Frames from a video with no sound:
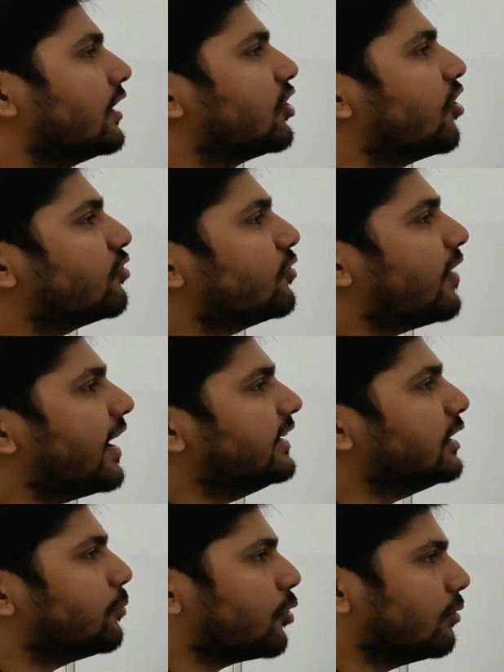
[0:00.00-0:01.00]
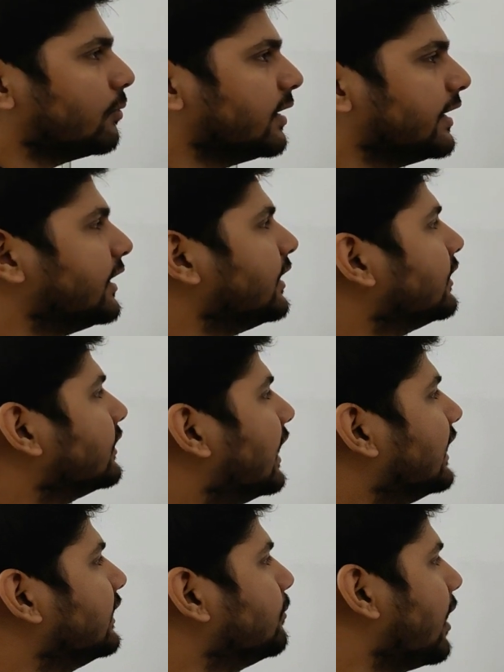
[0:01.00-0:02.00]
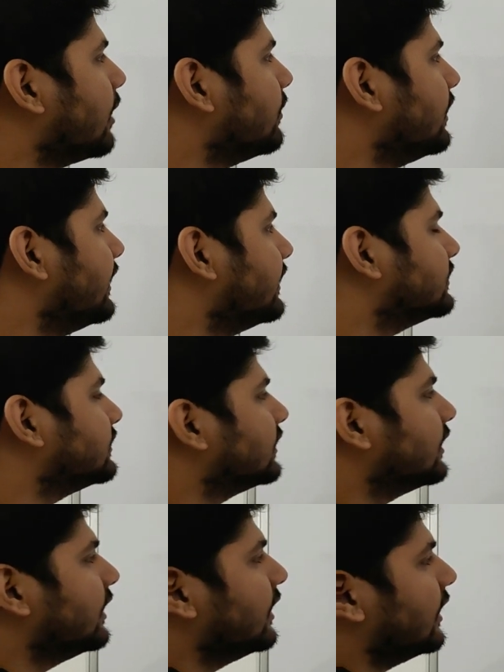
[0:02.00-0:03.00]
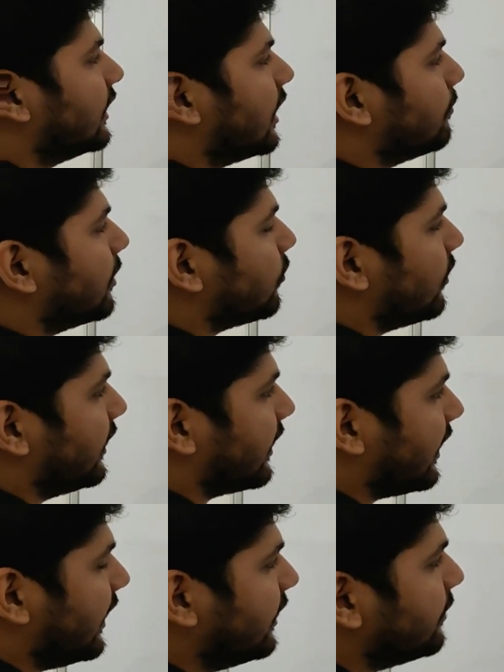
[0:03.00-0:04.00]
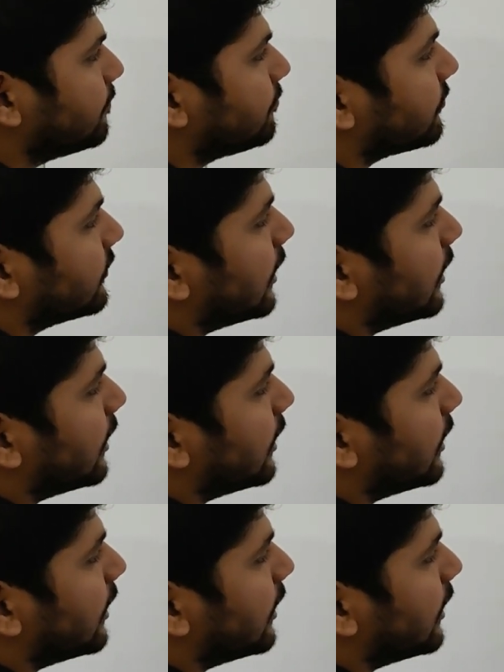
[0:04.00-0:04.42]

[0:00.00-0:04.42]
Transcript: You have to find the probability that the marble is number 1 red,